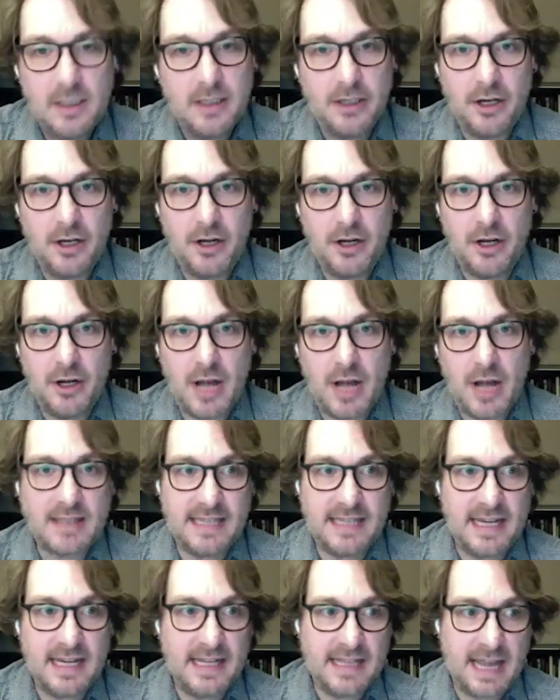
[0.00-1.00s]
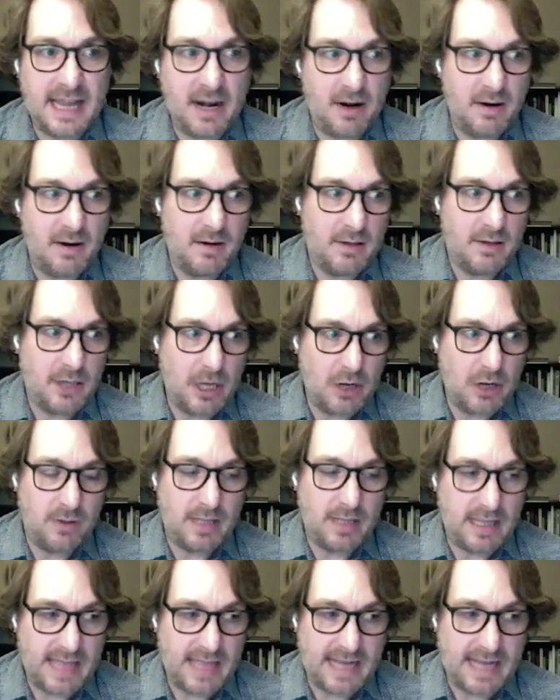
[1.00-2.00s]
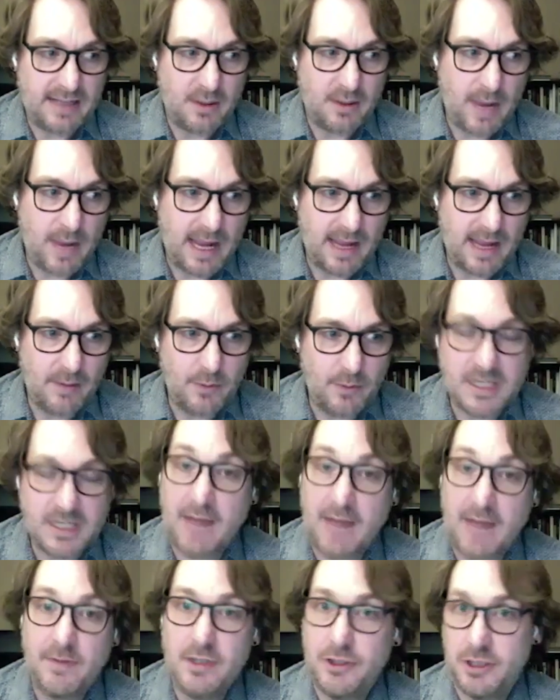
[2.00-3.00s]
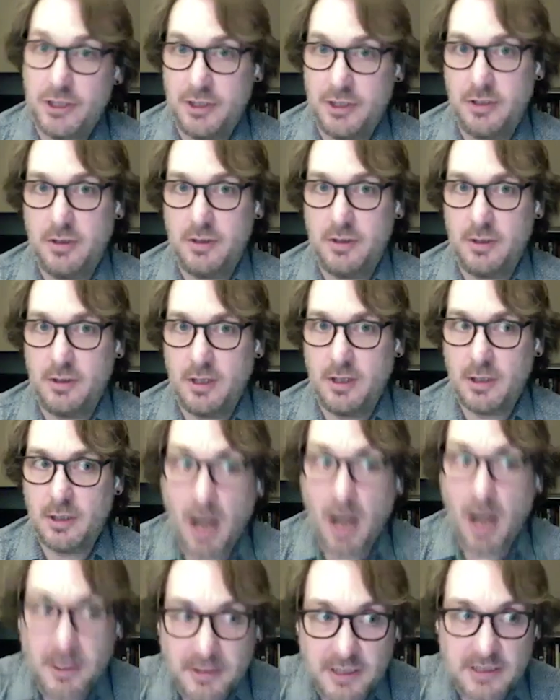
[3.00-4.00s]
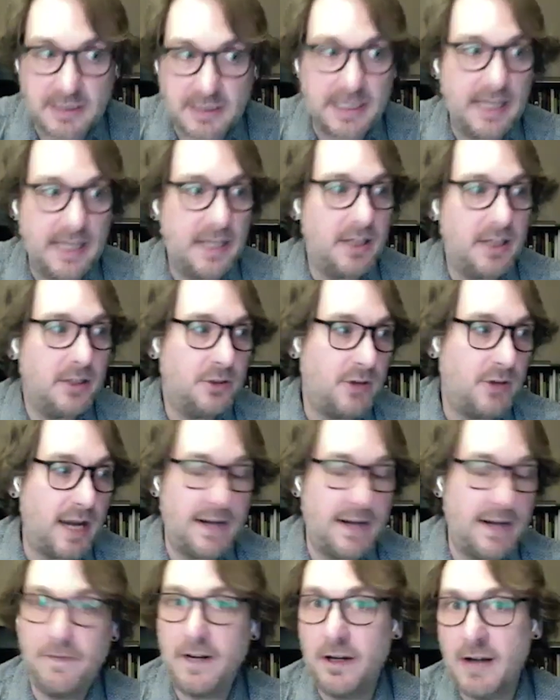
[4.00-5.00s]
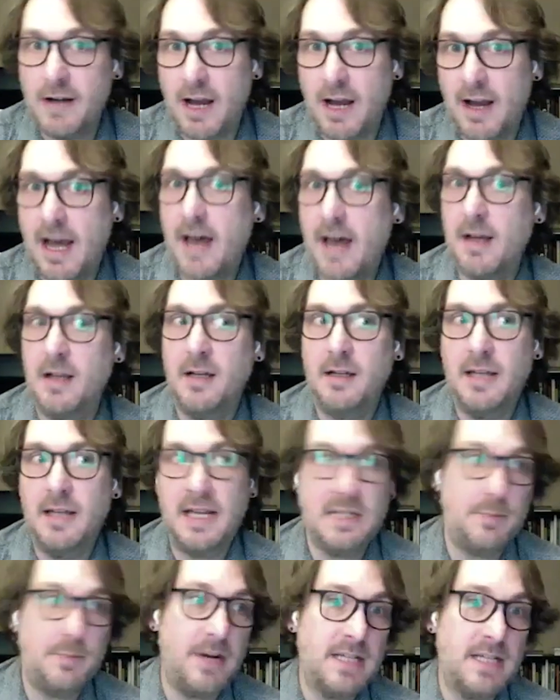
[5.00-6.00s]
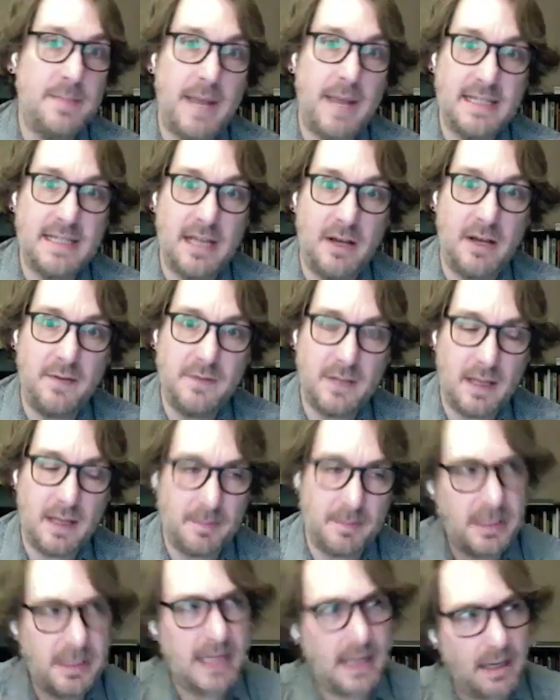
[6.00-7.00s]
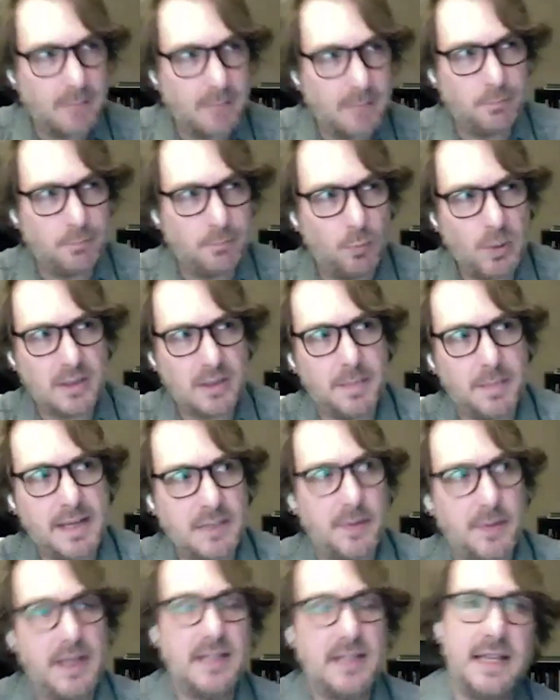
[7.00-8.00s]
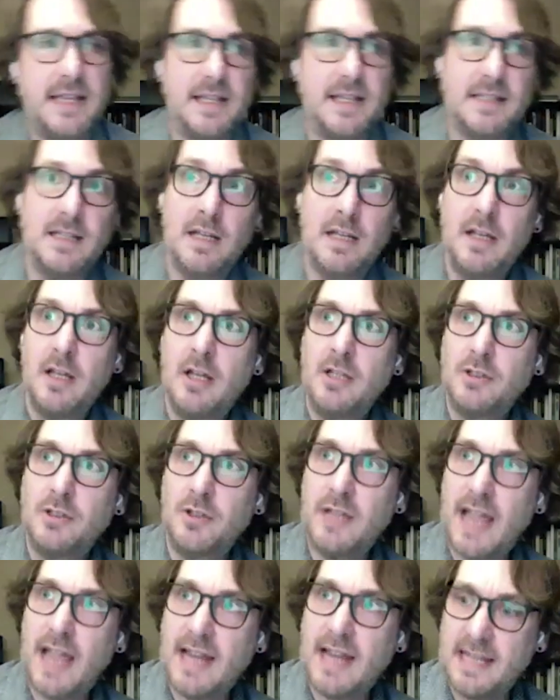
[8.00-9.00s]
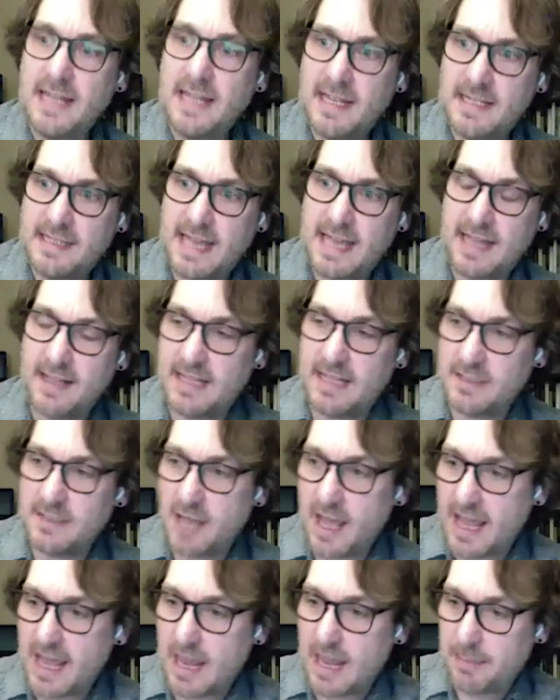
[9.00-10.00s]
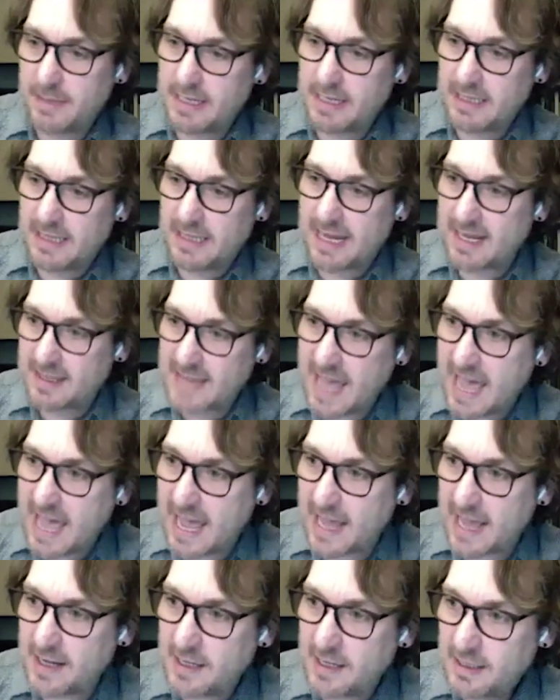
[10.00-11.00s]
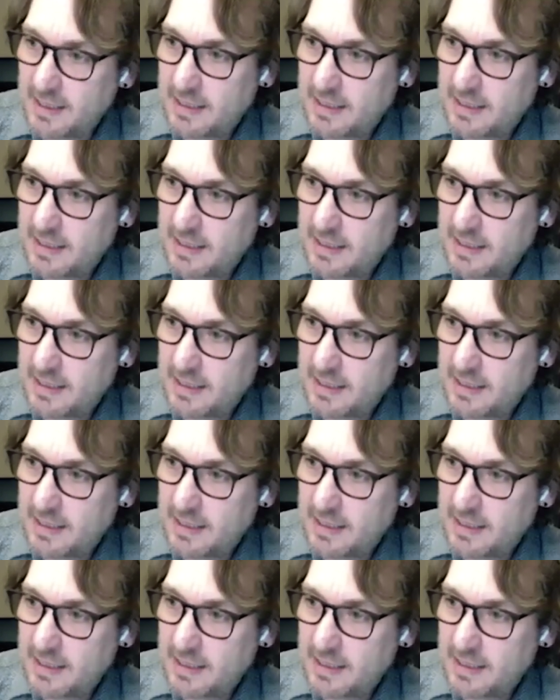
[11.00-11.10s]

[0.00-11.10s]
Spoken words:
You're not sitting there, in like the way in which I was just consciously trying to figure out how to express myself. And I'm thinking, what's the best way to say this? So the idea is that it's not happening like that.